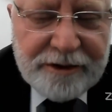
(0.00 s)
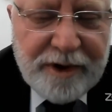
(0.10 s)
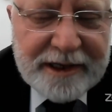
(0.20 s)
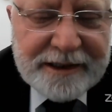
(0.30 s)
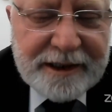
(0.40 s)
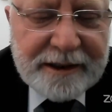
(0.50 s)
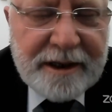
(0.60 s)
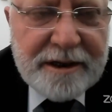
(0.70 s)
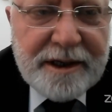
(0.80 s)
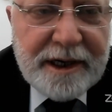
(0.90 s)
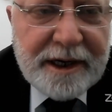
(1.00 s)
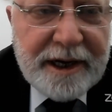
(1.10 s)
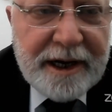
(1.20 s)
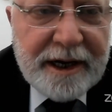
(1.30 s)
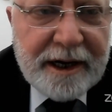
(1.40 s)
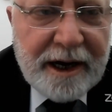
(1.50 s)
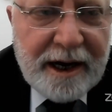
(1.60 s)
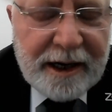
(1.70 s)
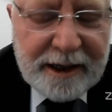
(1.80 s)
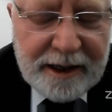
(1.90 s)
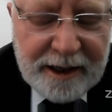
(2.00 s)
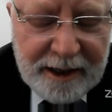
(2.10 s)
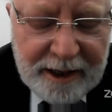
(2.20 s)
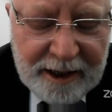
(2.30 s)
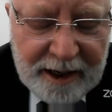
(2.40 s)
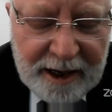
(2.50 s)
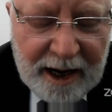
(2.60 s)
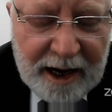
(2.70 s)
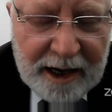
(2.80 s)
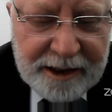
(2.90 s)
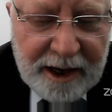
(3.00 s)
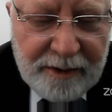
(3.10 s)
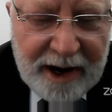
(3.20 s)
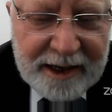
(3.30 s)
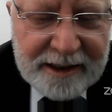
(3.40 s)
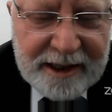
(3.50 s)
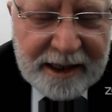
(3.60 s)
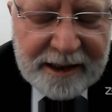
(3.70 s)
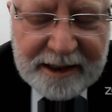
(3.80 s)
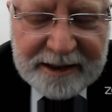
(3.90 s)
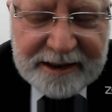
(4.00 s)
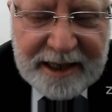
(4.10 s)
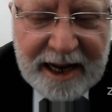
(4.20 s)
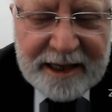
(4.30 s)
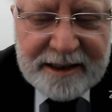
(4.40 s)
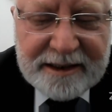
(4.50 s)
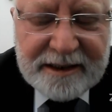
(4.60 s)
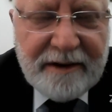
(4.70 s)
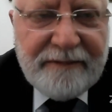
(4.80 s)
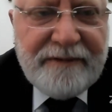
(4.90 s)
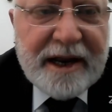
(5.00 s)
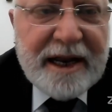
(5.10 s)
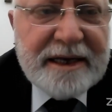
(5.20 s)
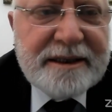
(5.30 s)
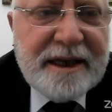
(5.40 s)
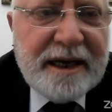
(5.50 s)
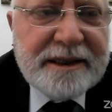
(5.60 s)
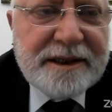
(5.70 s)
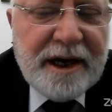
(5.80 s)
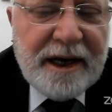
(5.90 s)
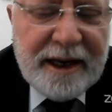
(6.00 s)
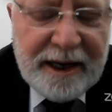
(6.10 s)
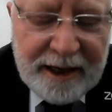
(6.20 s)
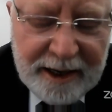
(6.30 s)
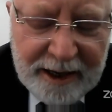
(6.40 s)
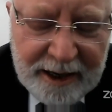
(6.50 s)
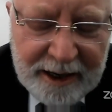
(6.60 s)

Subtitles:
and to a certain degree Iraq, are the ones that stand stiff against the Israeli